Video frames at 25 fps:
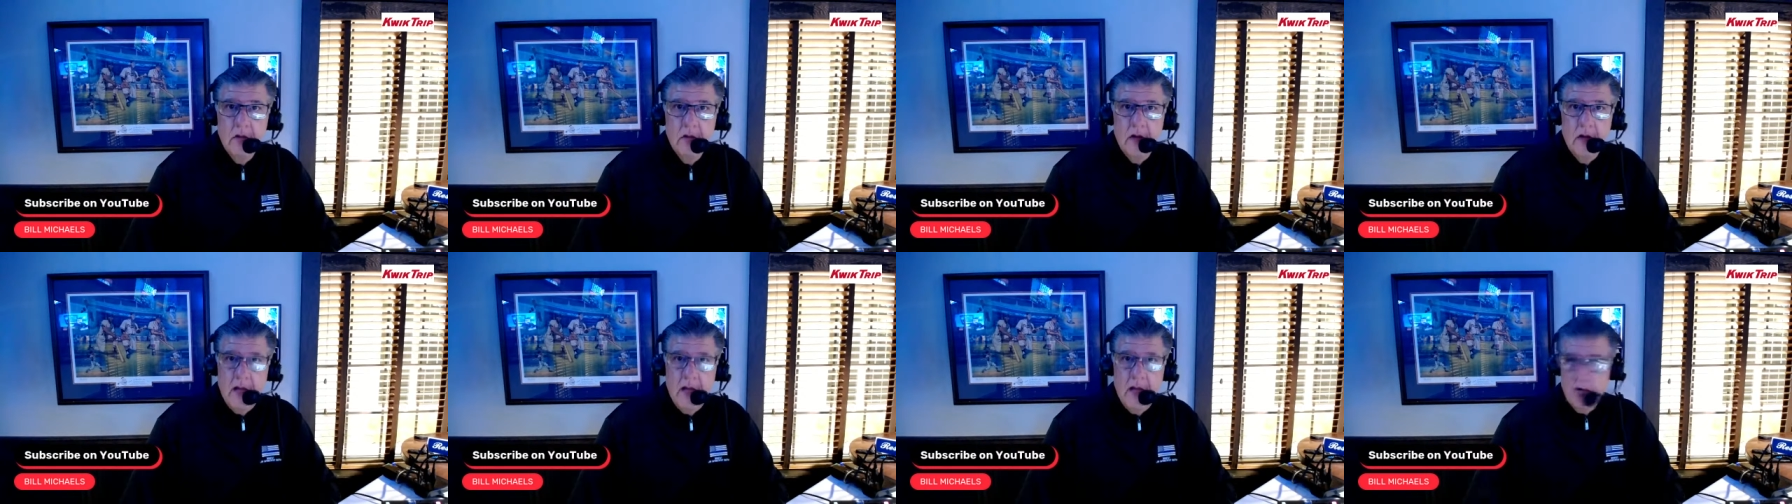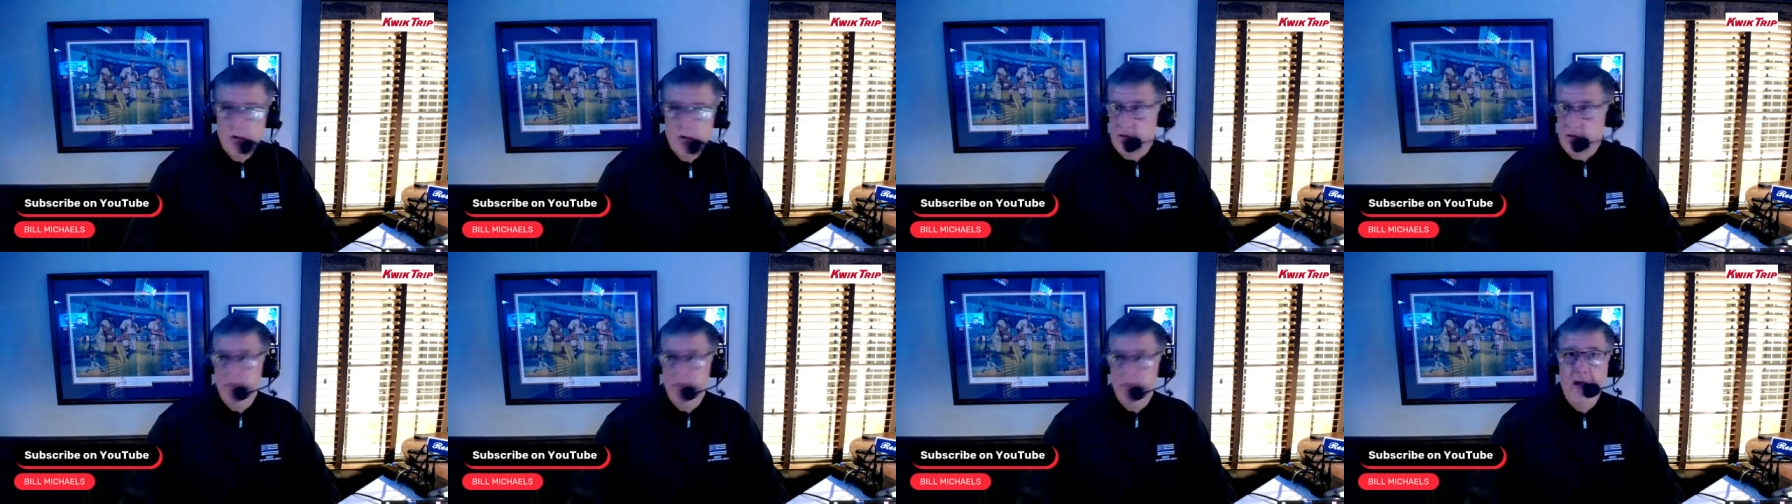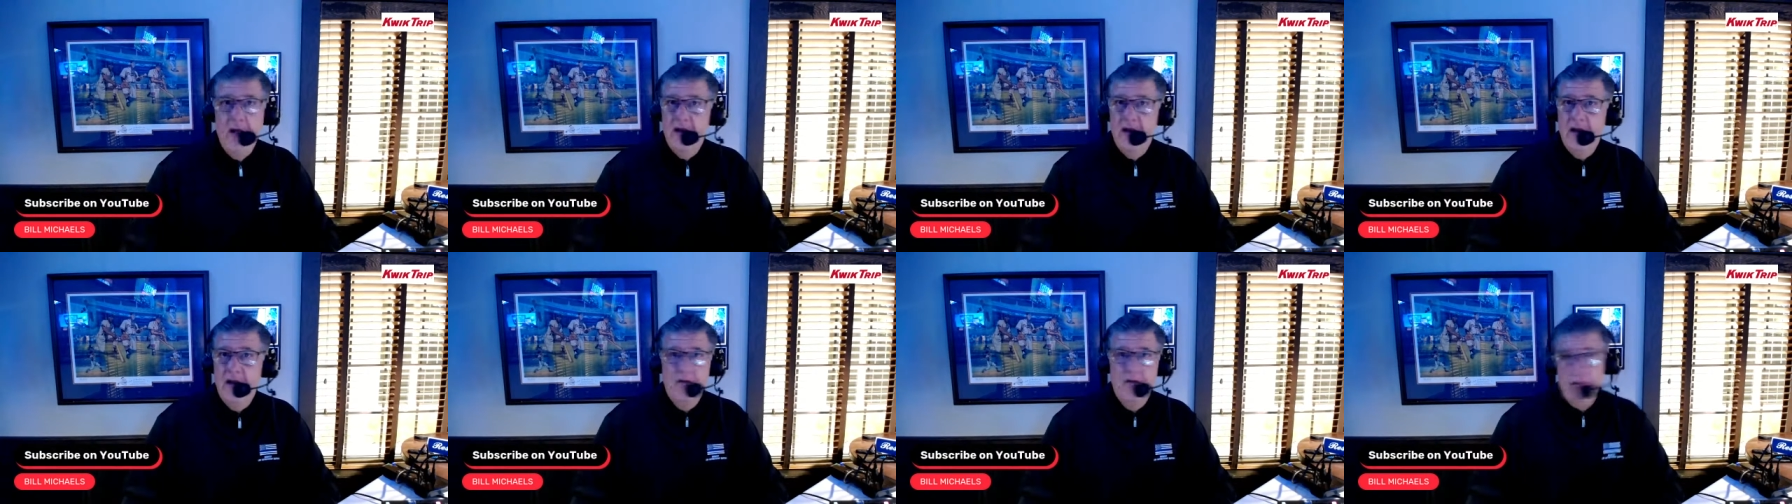and you're
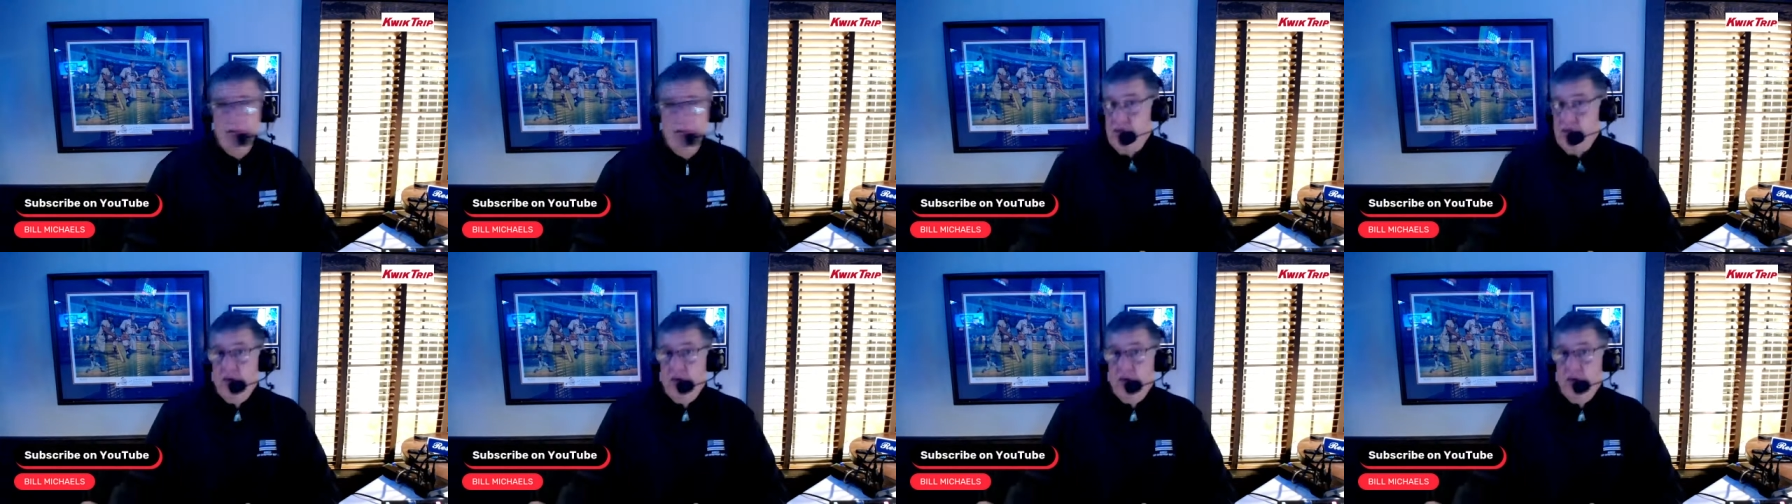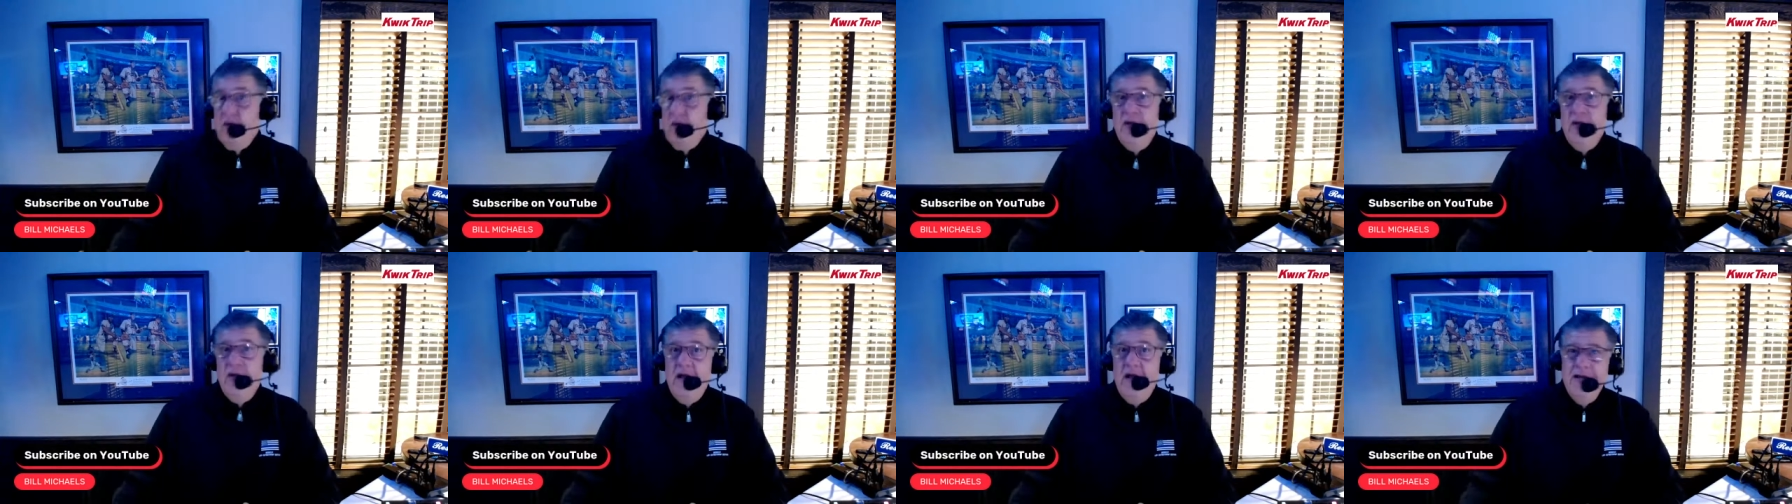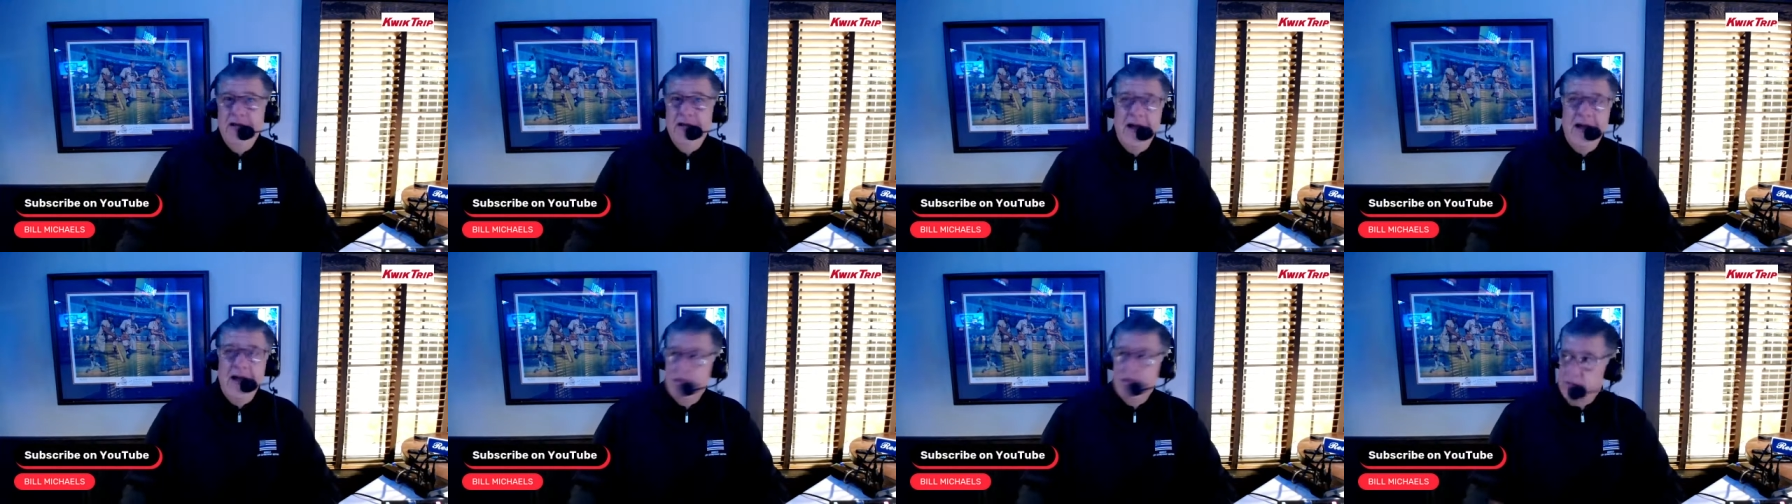competitive and you're doing it without
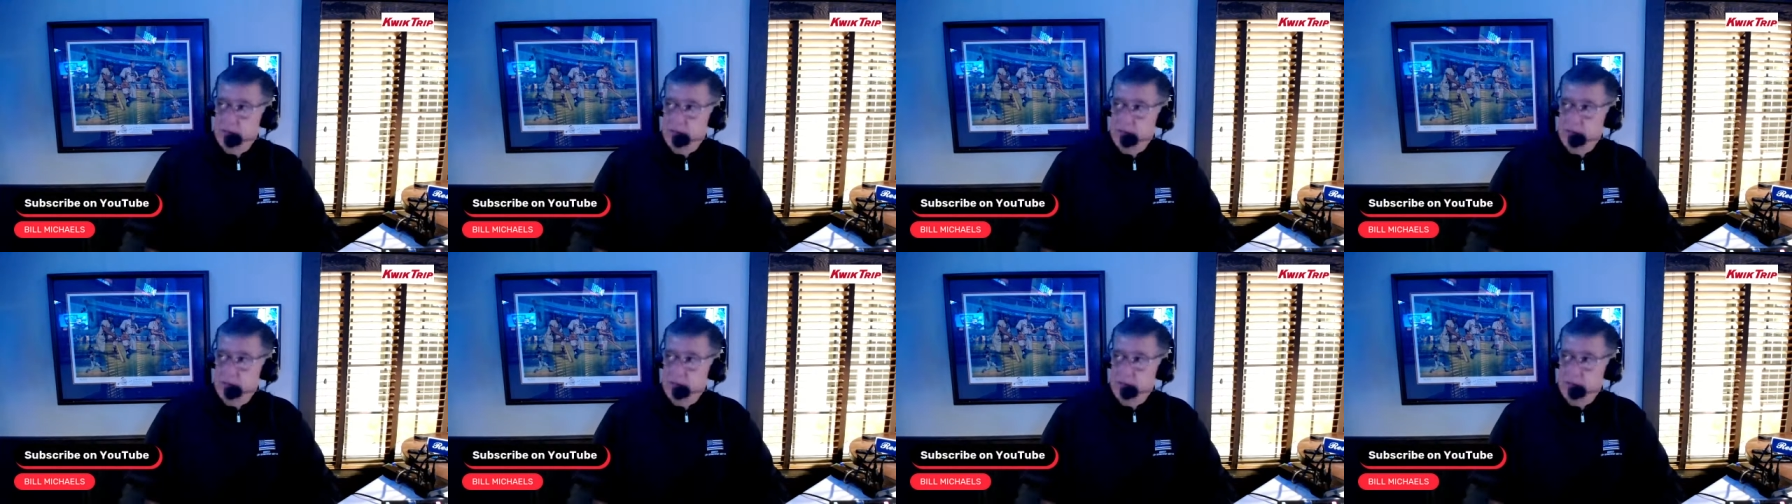Giannis.